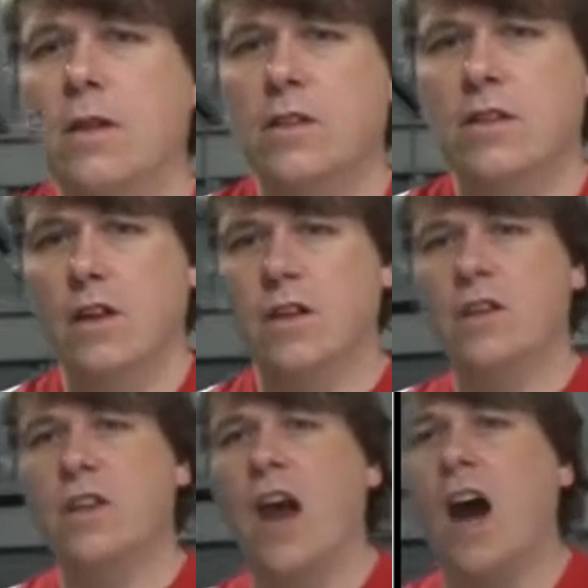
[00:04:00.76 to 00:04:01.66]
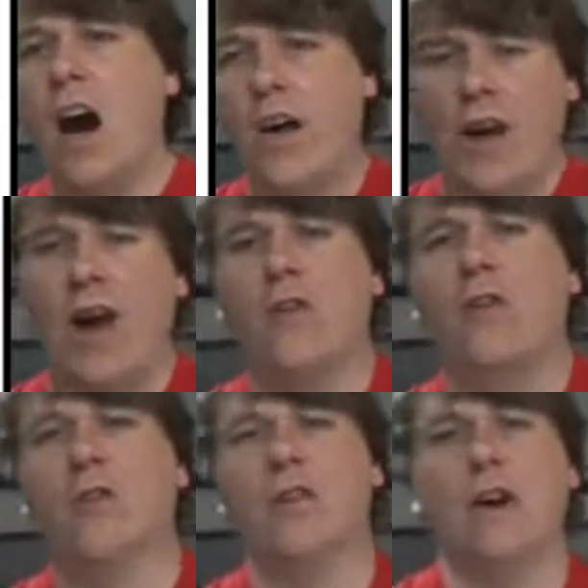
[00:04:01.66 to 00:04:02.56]
So as you get higher and higher, and
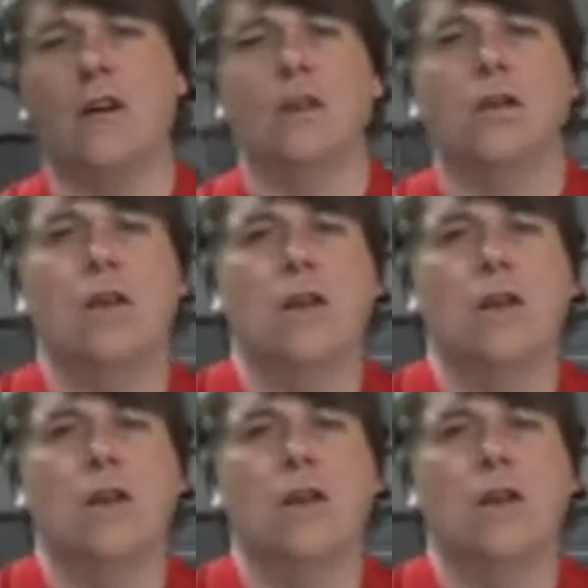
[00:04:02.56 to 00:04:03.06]
also